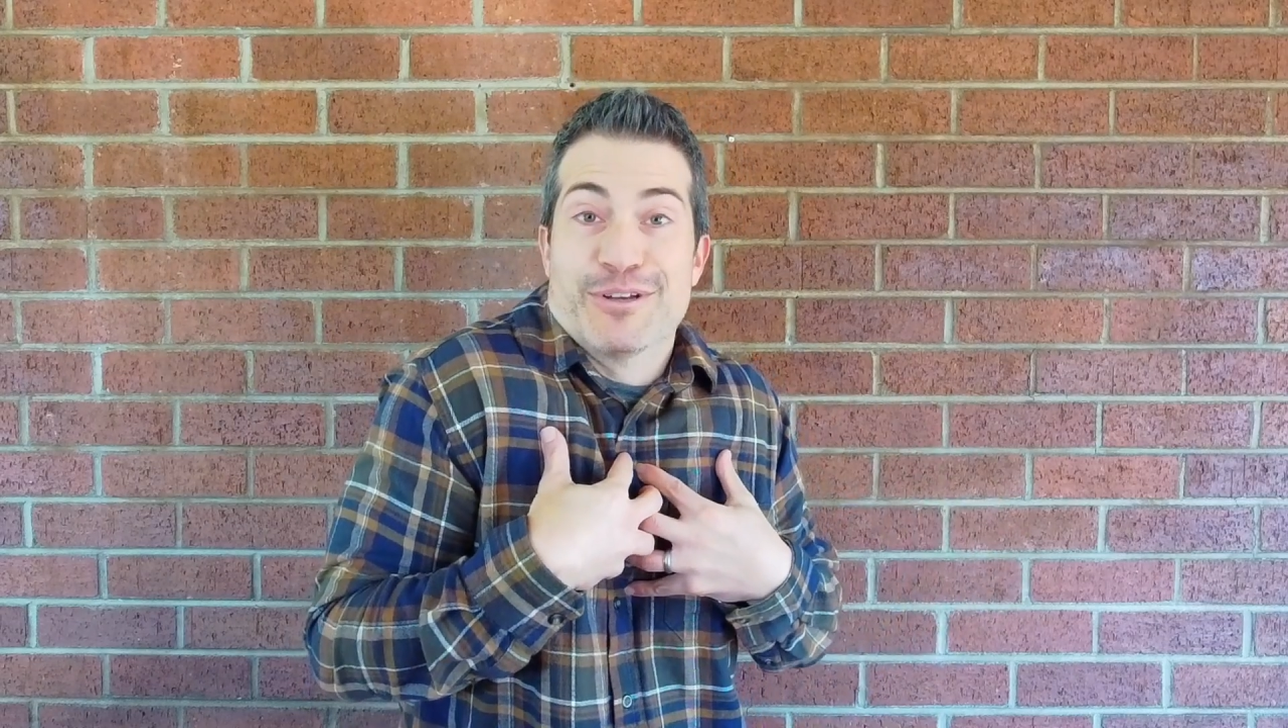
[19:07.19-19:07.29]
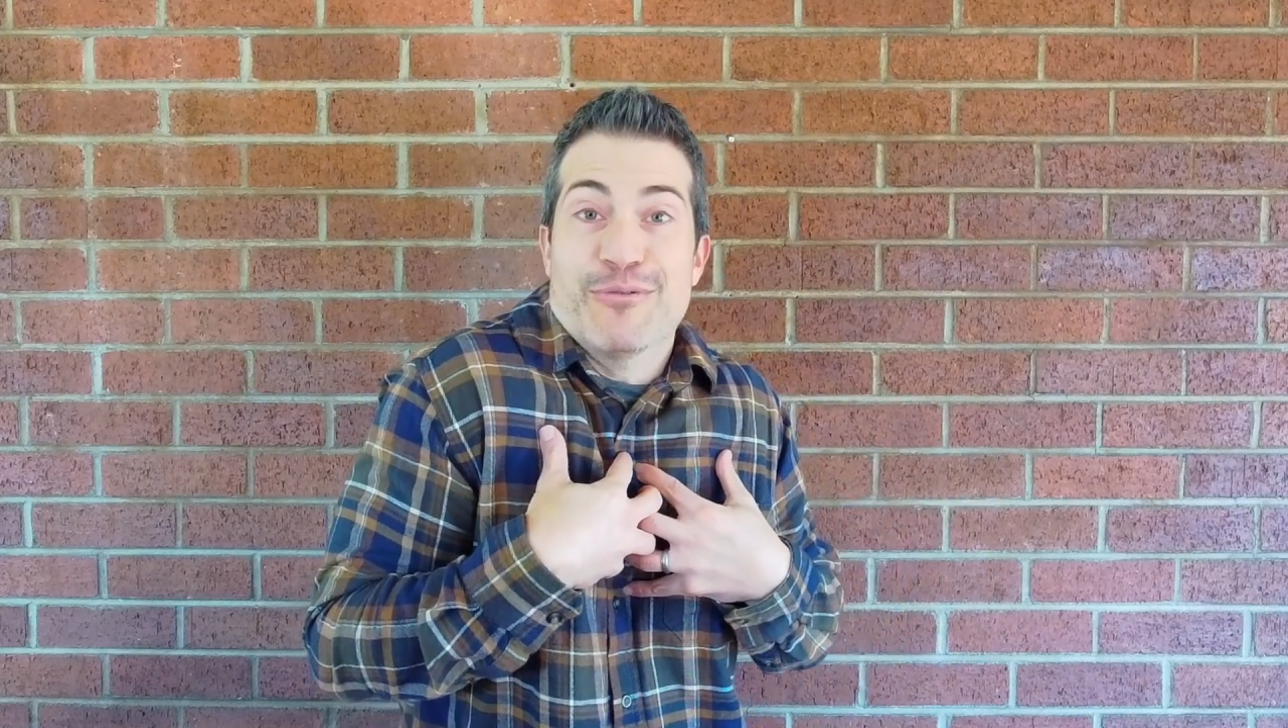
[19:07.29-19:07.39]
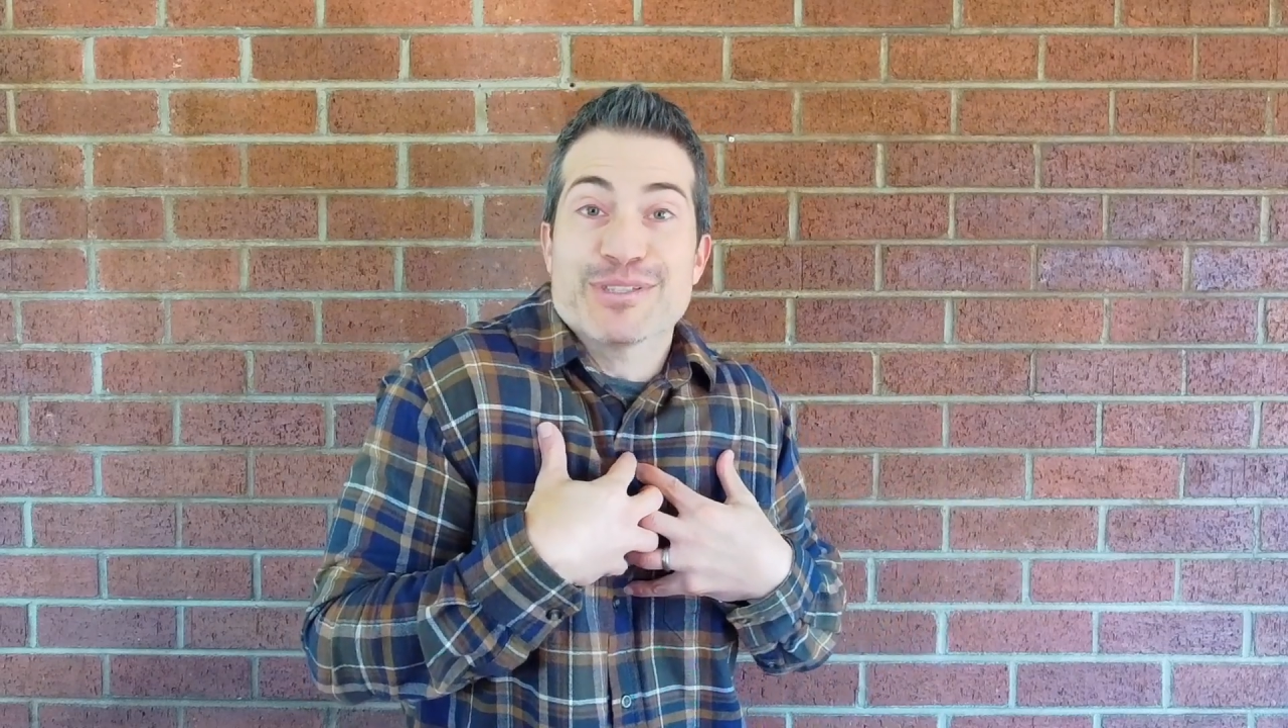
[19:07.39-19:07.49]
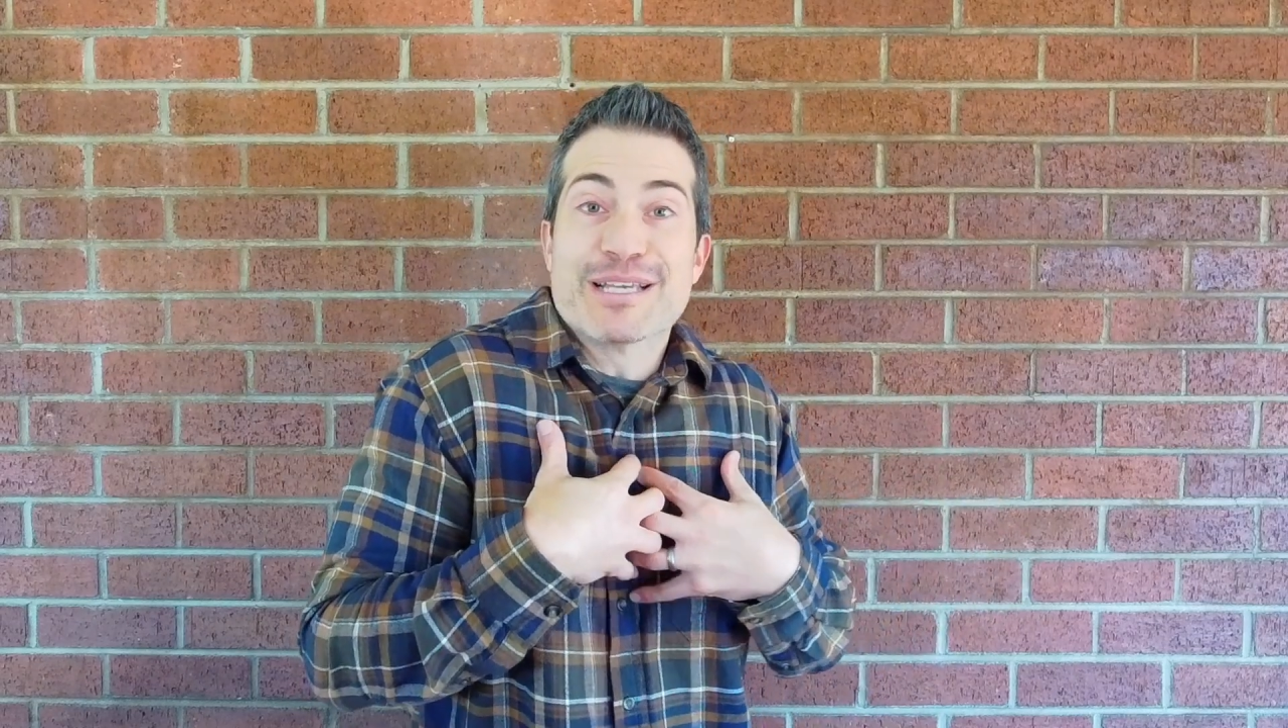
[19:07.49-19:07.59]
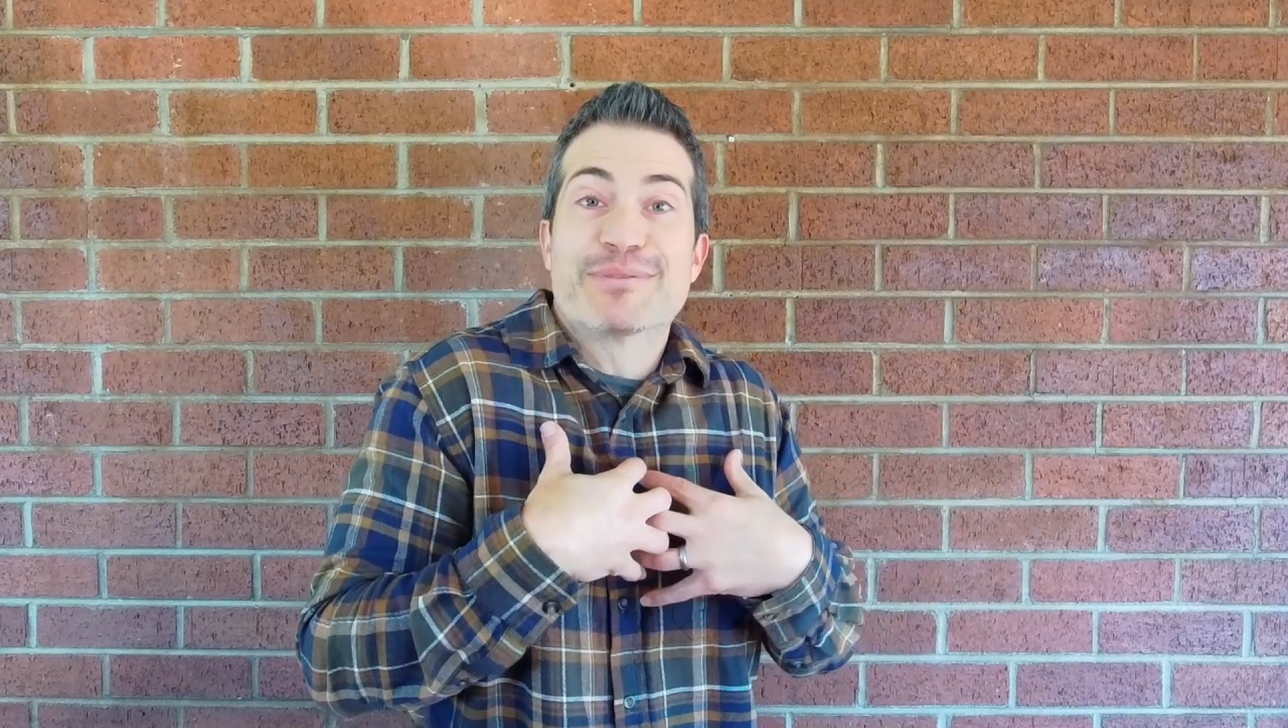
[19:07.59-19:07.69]

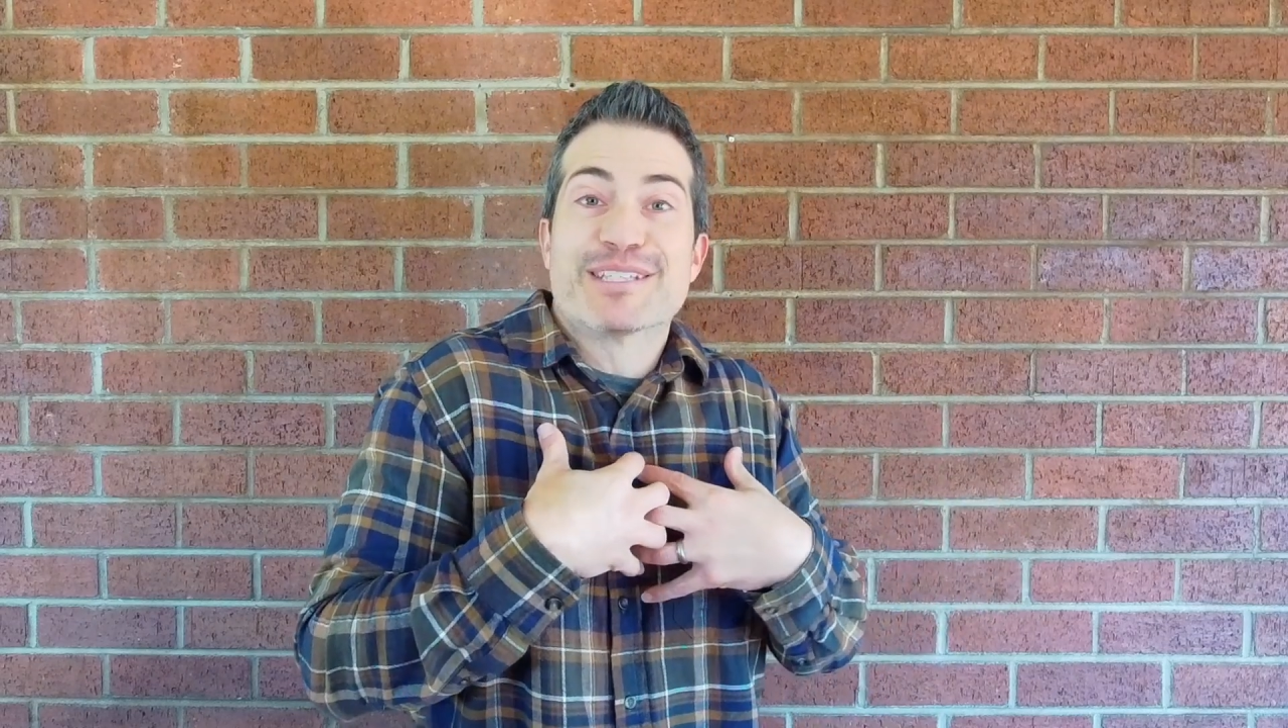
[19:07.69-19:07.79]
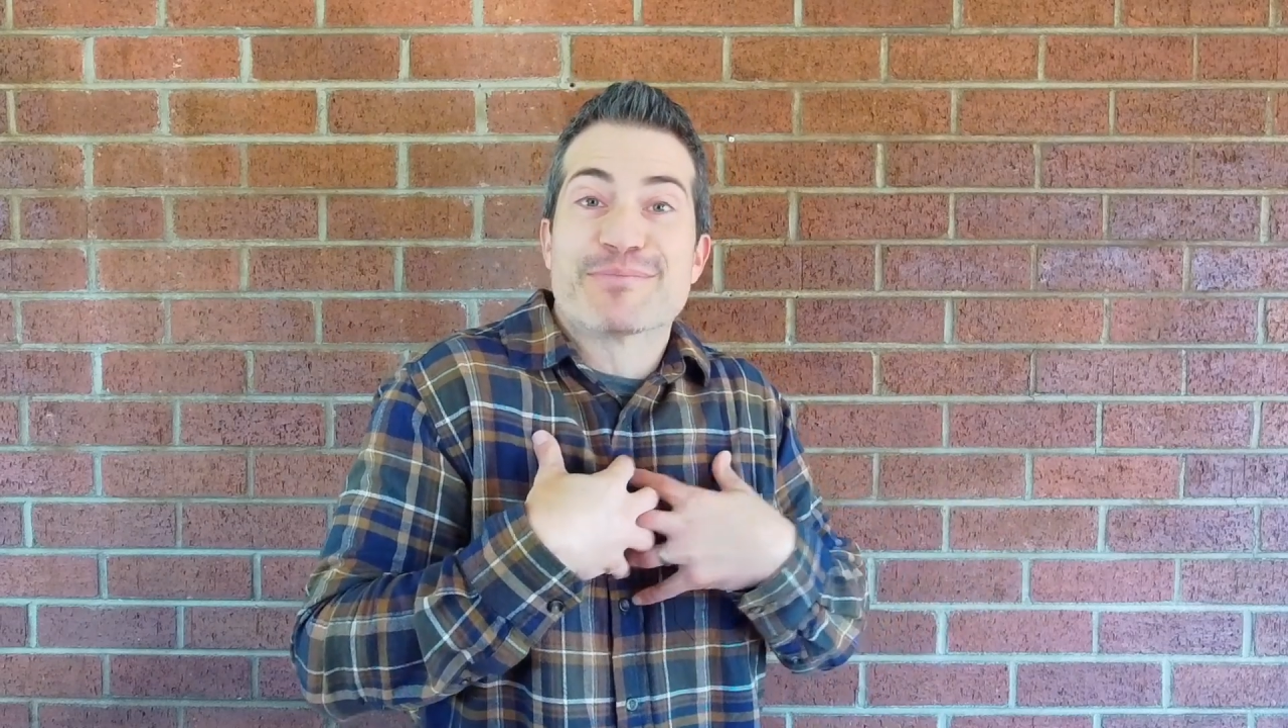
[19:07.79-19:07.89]
When something's